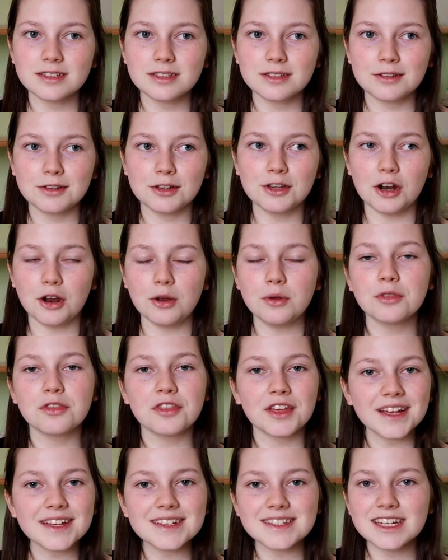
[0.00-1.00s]
you know,
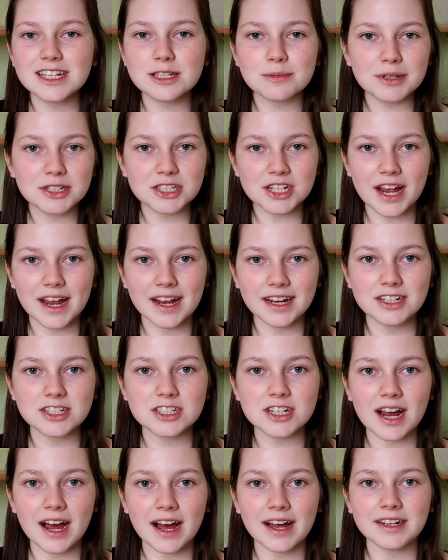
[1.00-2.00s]
things need to be
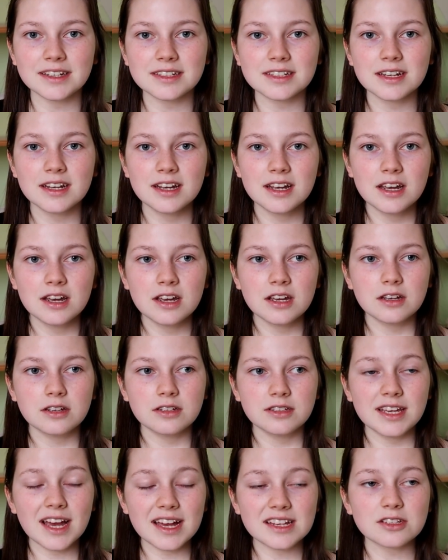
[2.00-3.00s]
changed, and
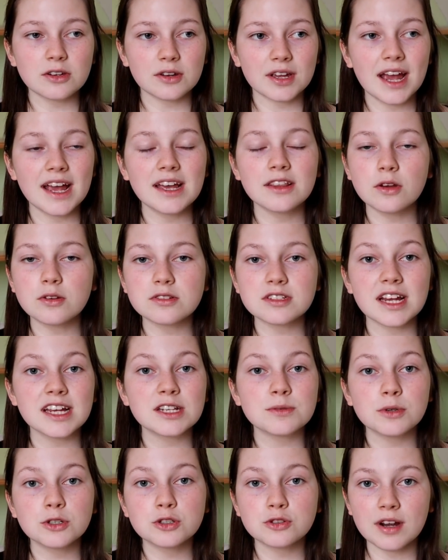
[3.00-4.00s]
yes, okay, those
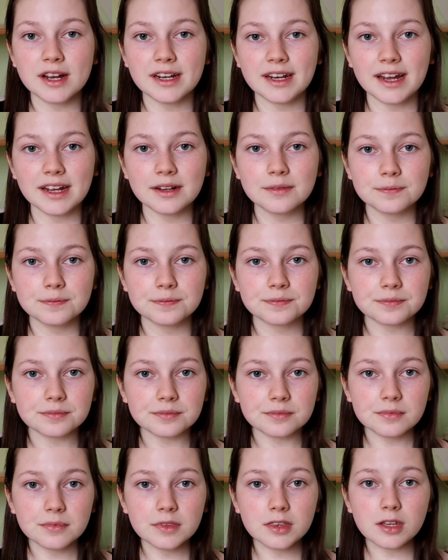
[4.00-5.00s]
days were draining,
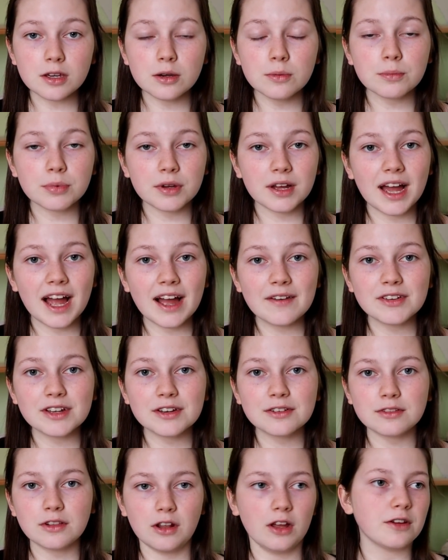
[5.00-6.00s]
but
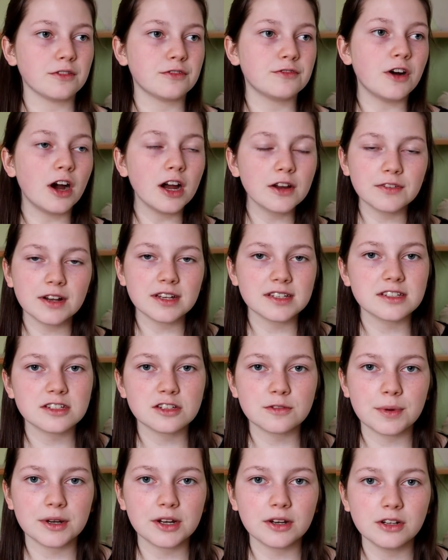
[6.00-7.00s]
having like 5 lessons
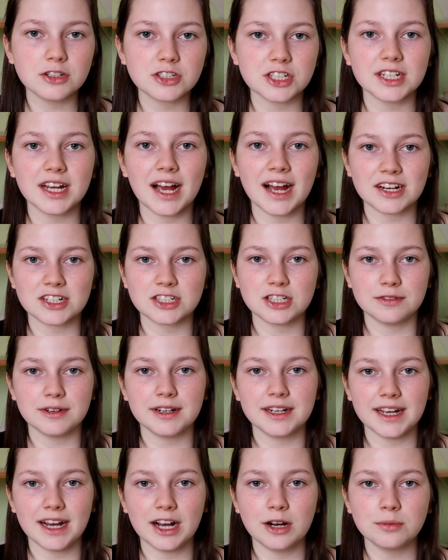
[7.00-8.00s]
of biology actually
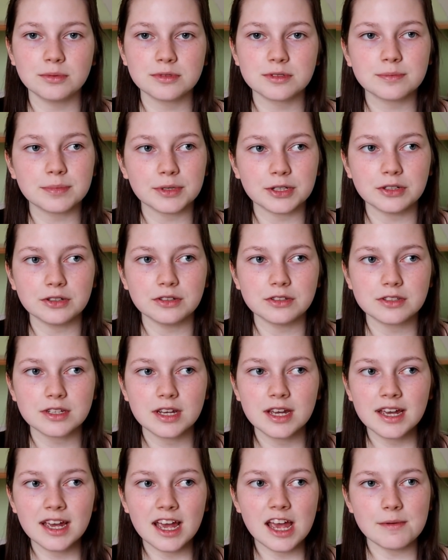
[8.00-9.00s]
really helped, because
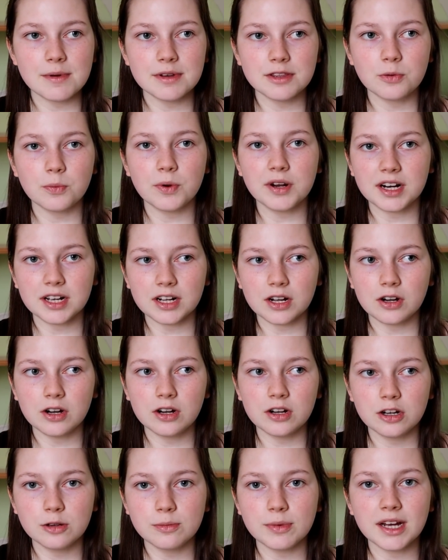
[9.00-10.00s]
it meant that when I got
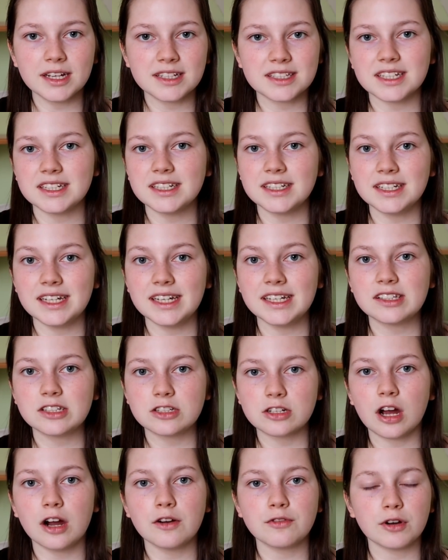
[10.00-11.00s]
home I didn't need
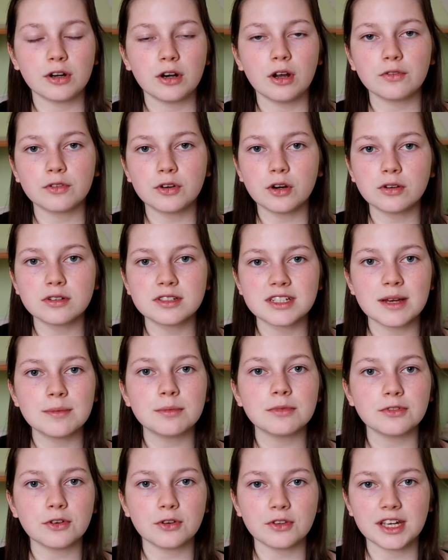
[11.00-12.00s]
to cover a lot of content
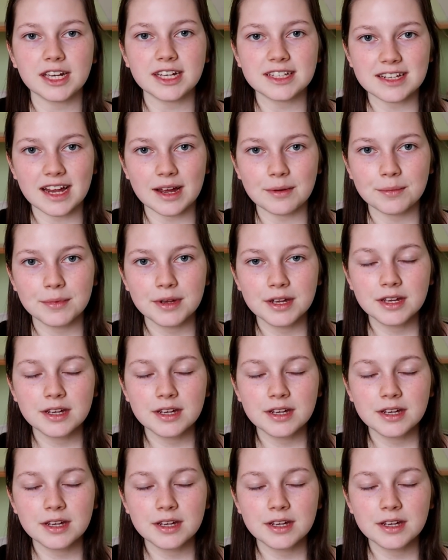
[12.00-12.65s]
before the exam.